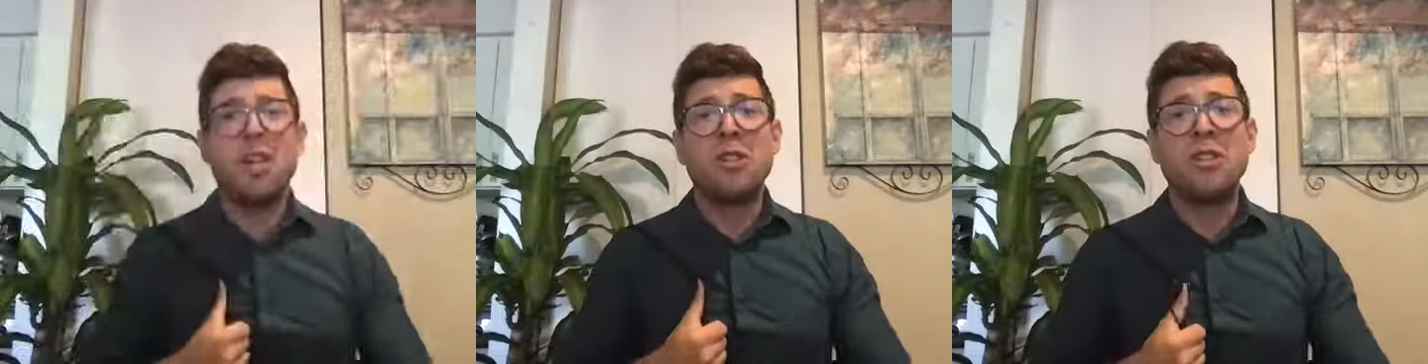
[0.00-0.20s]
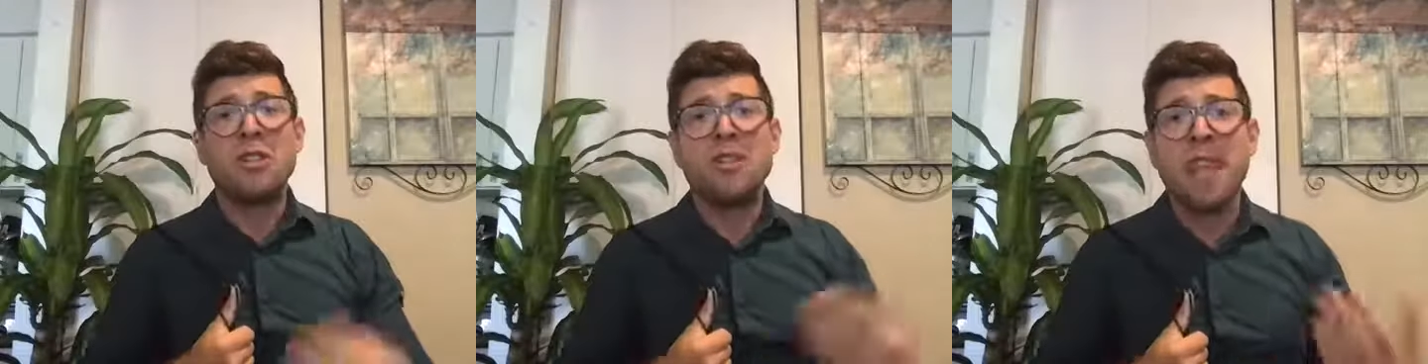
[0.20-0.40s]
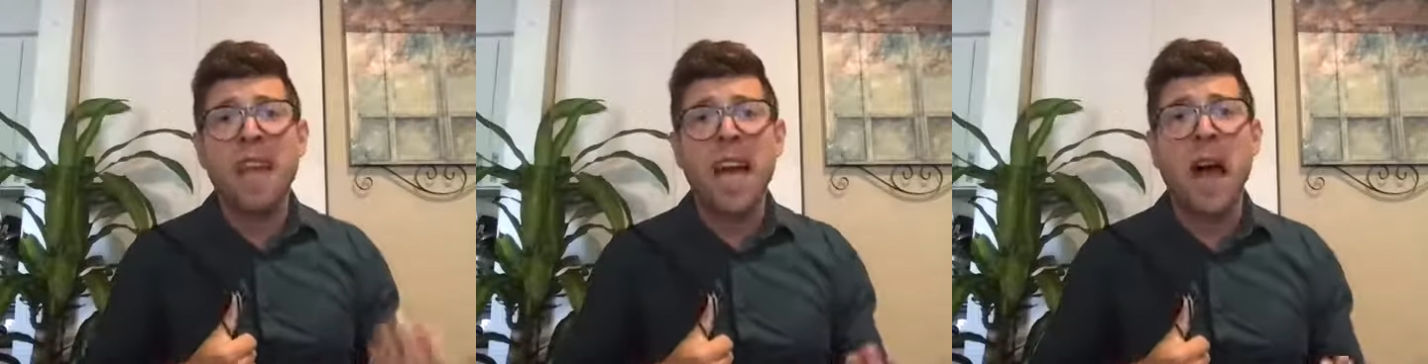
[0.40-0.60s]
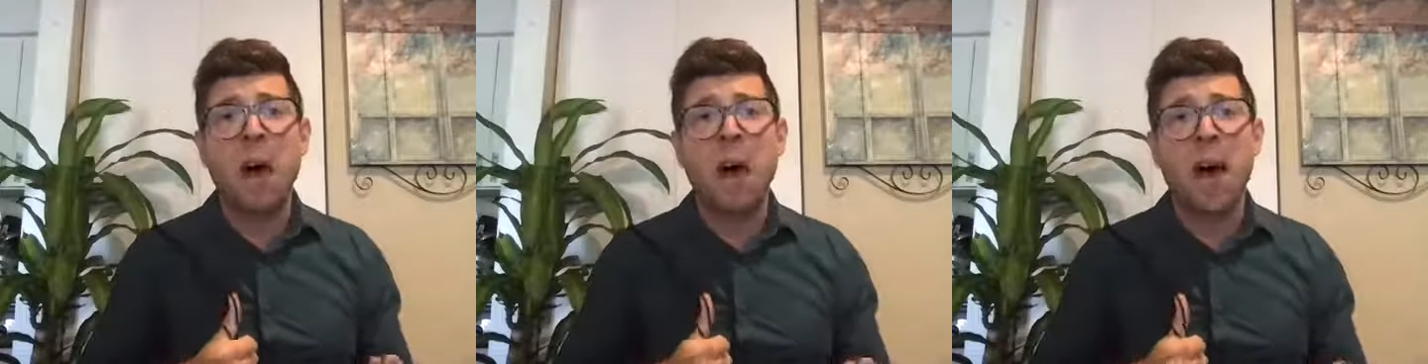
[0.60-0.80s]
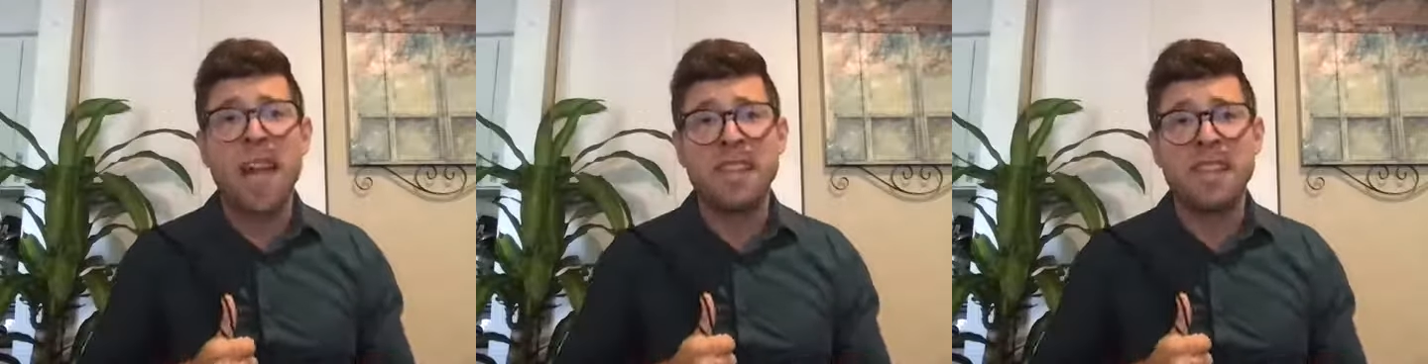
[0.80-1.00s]
Just like how
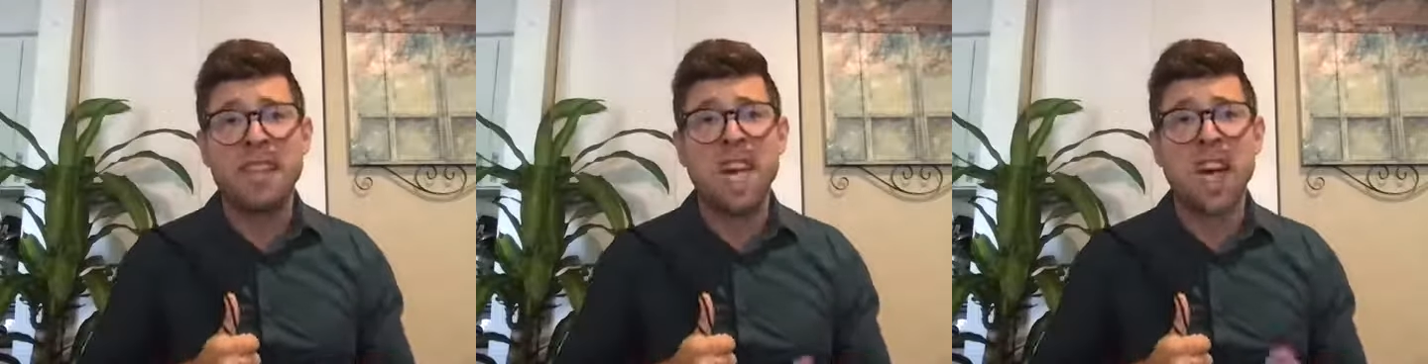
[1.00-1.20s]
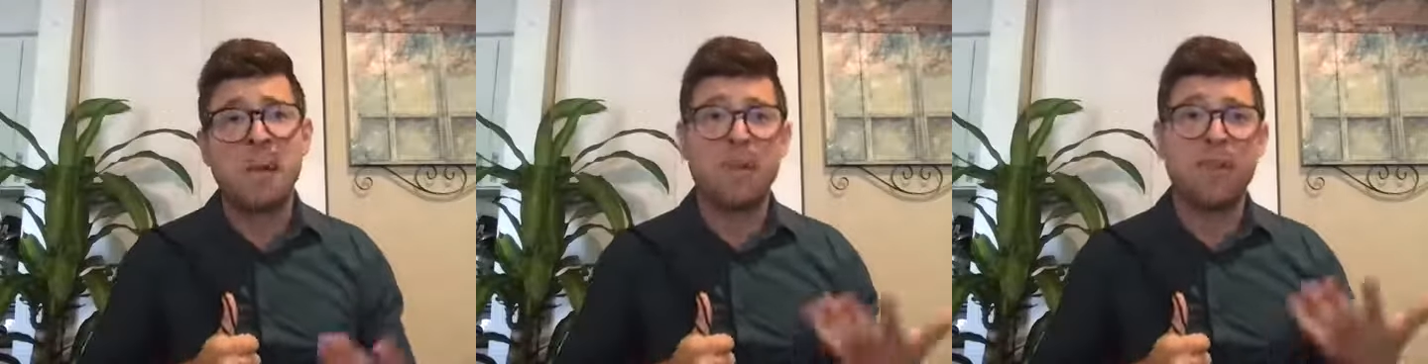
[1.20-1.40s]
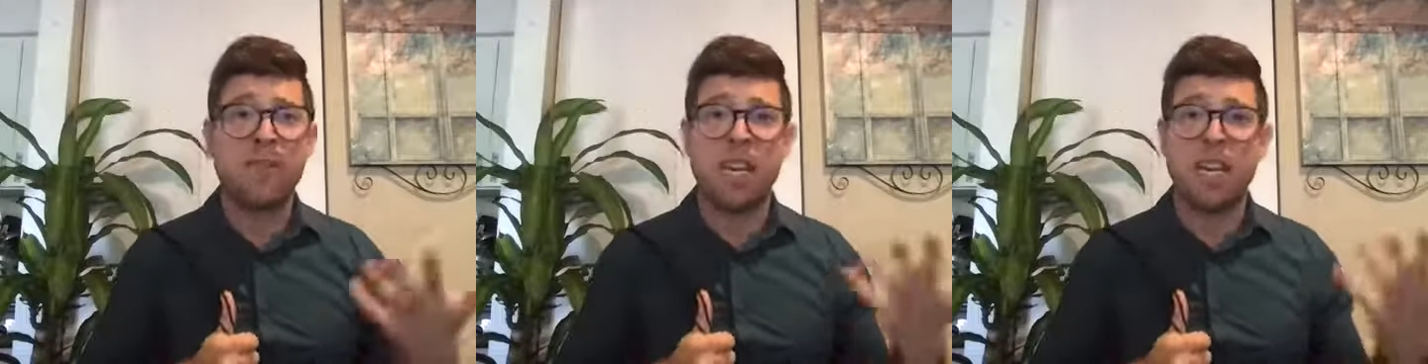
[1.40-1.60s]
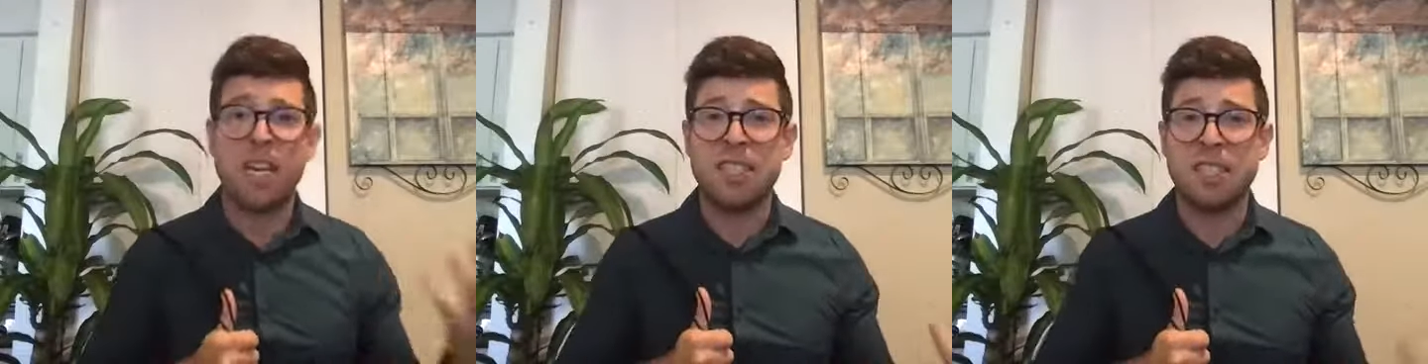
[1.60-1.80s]
I think I'm a very